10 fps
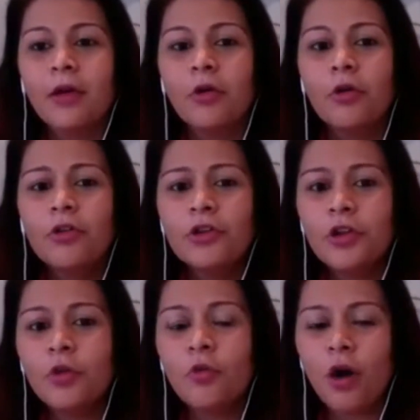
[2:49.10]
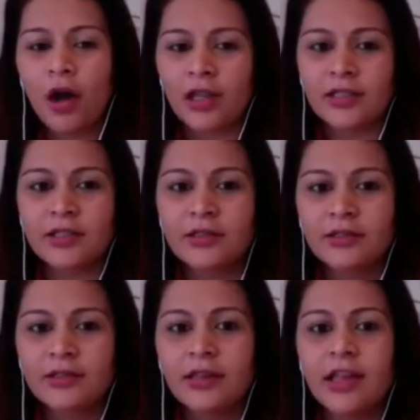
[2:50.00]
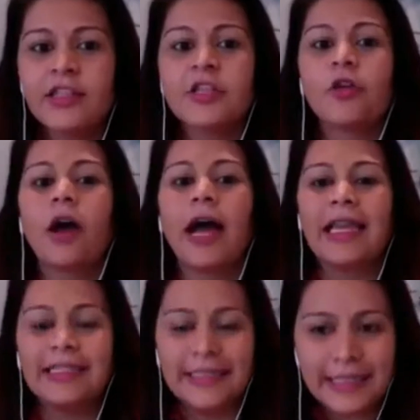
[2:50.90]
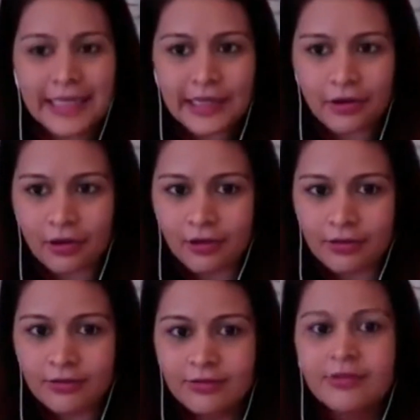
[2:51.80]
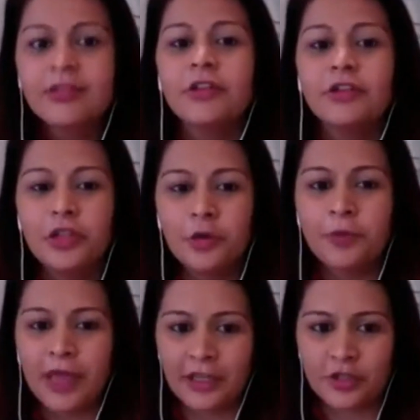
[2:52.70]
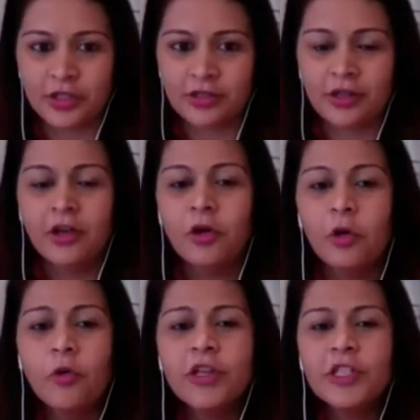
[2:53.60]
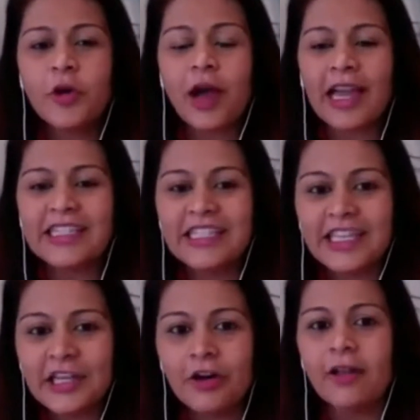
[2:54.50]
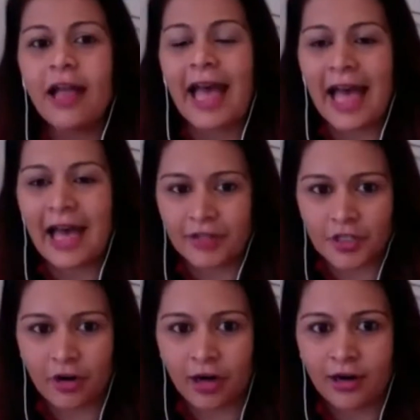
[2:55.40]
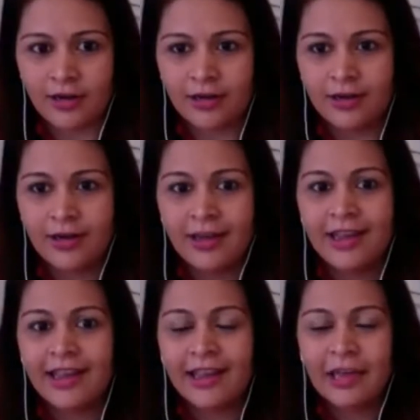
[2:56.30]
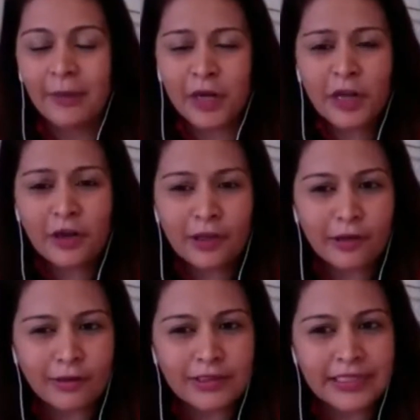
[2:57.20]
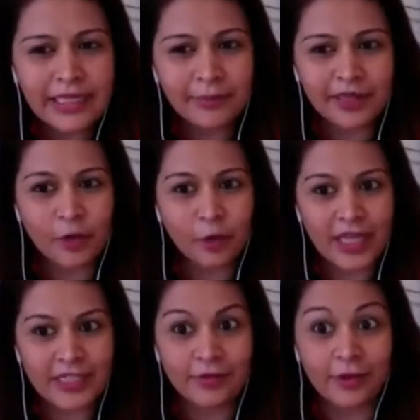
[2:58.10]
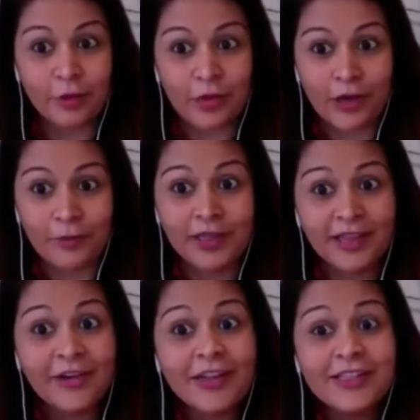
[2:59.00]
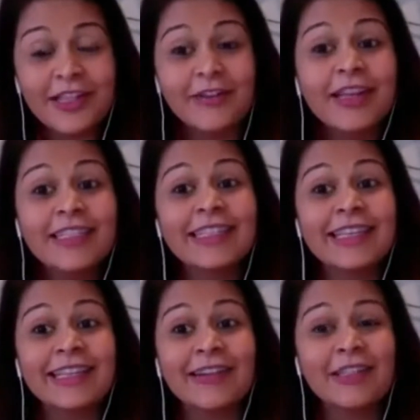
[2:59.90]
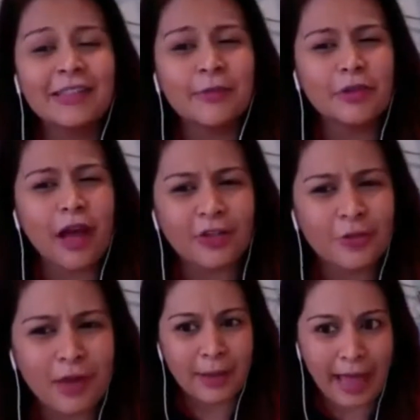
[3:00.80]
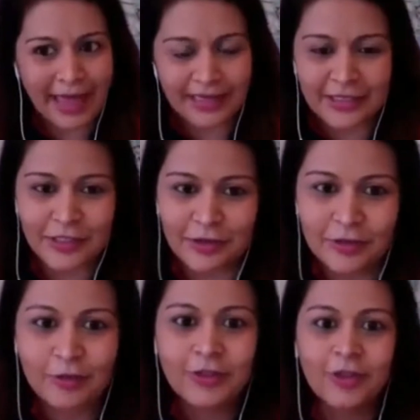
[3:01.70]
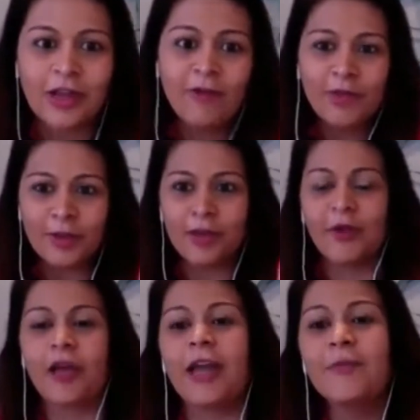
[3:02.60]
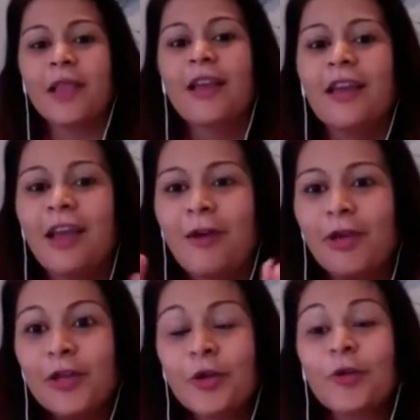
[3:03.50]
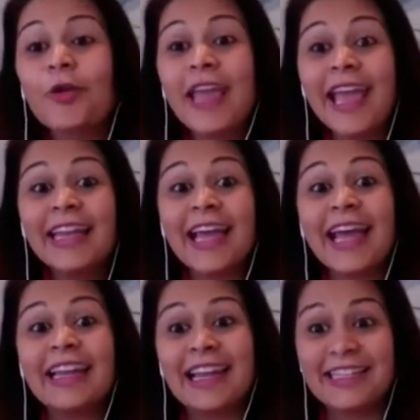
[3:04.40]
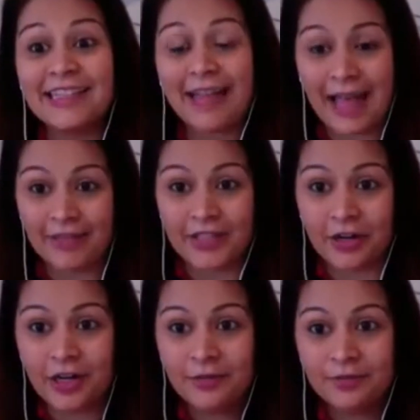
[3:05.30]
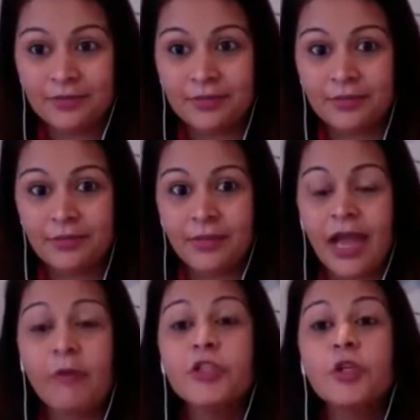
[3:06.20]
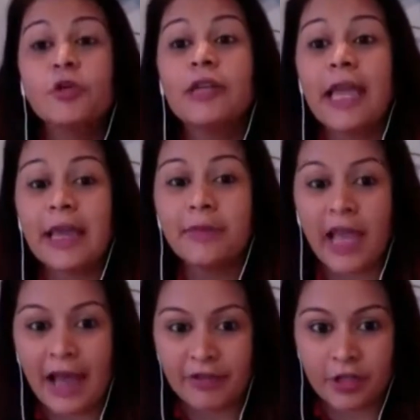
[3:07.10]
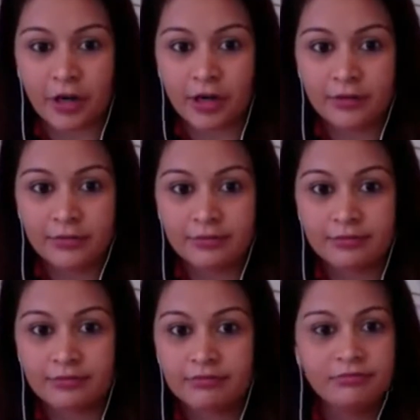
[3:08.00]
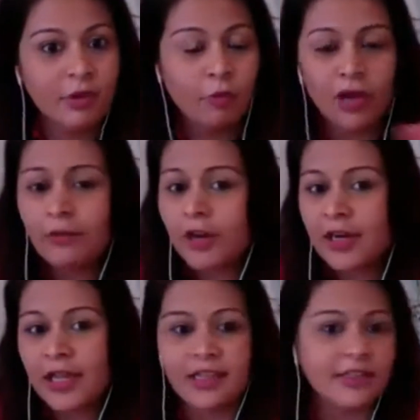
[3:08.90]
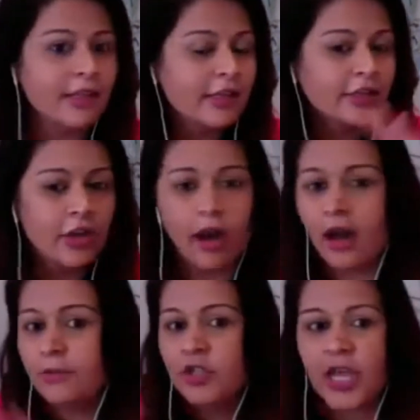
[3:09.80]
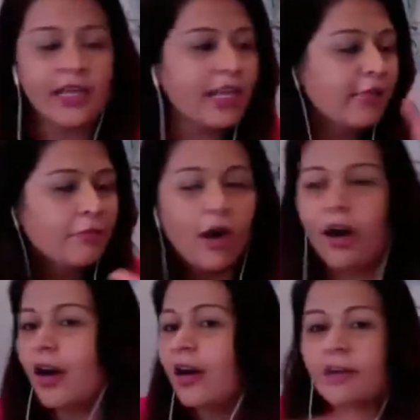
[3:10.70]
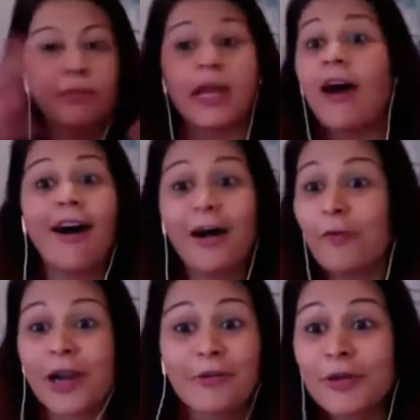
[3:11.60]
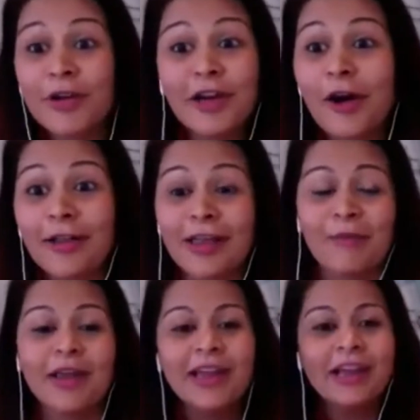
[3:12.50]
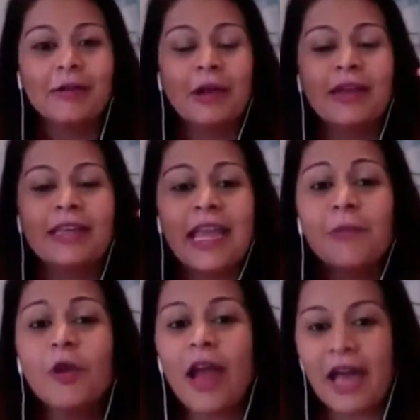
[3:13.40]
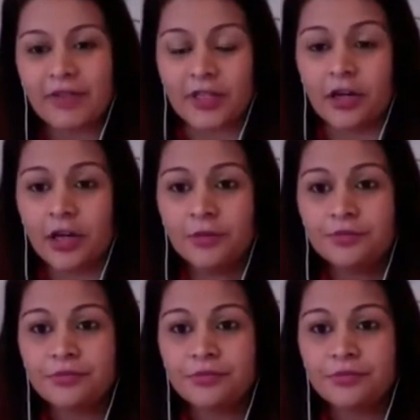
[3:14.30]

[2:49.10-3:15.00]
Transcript: who do you want as your ideal new patient? Who is your ideal avatar? And I'm going to go a little deep and crazy with you here, but there is there is there is some thought to madness here. So so come with me, okay? When you create an ideal avatar, I want you to name the avatar. Whatever it is, Tom, Jenny, Mark, Minal, whatever you want to call them. Name your avatar